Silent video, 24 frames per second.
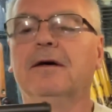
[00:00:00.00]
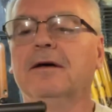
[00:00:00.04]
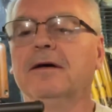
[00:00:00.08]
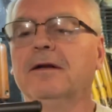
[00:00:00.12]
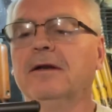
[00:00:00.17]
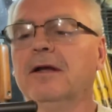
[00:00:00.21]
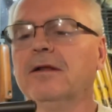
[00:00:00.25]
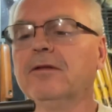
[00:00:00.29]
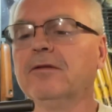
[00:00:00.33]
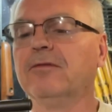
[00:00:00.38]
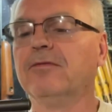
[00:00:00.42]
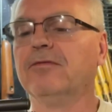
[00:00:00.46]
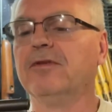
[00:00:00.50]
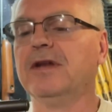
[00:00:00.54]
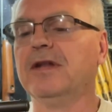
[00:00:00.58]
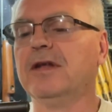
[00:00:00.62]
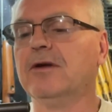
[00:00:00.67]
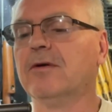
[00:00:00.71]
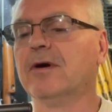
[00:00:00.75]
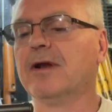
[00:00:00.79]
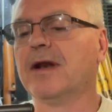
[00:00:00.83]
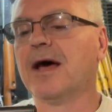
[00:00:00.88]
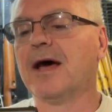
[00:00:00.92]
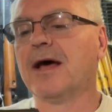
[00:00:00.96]
another
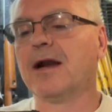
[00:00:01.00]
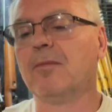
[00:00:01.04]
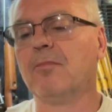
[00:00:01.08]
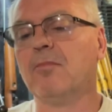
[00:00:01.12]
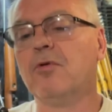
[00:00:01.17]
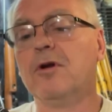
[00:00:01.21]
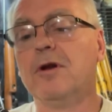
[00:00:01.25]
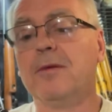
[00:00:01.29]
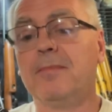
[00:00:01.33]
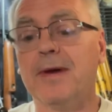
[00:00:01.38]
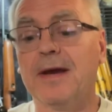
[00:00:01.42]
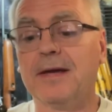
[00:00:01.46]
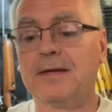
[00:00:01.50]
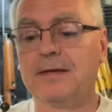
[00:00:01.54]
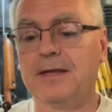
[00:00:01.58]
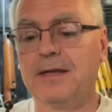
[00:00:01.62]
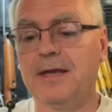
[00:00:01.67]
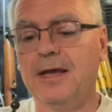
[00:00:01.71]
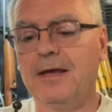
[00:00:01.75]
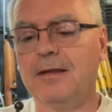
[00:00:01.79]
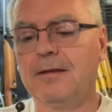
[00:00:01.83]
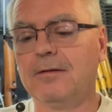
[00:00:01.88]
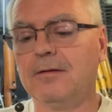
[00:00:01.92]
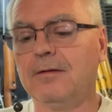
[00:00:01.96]
video on how to put it back
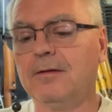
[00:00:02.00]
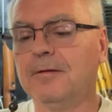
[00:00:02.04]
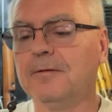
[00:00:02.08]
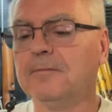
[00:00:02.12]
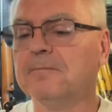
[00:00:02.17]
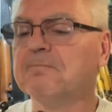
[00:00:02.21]
together.